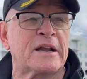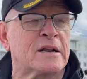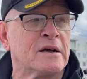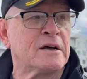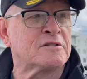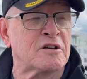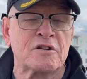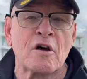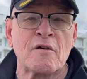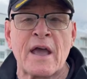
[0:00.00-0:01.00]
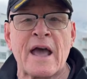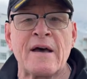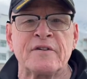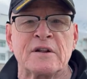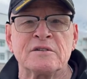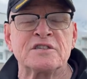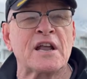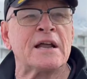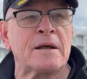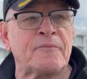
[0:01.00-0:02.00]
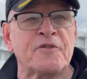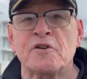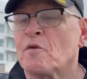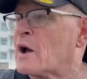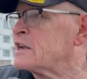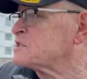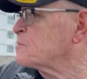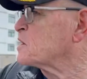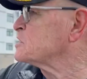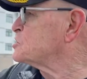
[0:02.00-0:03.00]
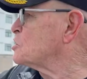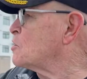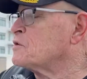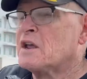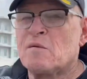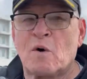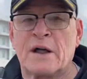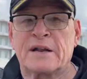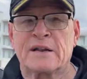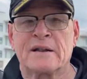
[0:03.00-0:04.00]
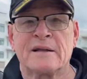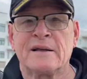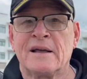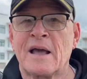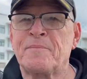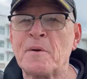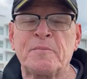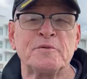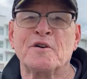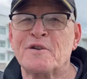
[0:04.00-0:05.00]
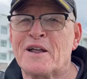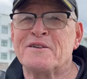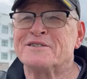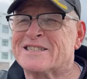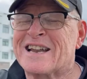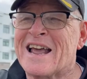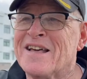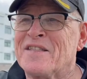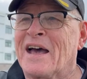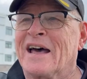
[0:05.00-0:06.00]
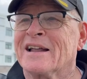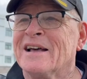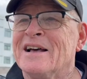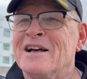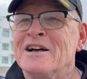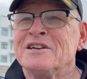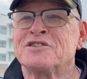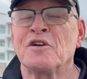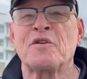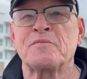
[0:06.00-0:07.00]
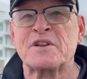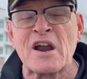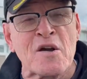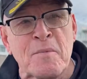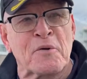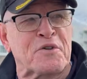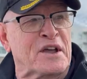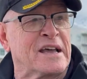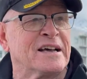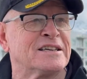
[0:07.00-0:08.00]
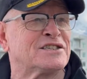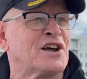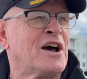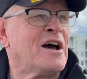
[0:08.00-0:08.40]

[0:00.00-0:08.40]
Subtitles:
plate, then don't have it. Stand up for your rights, because you don't need one. And people don't understand that. So the terrible thing is,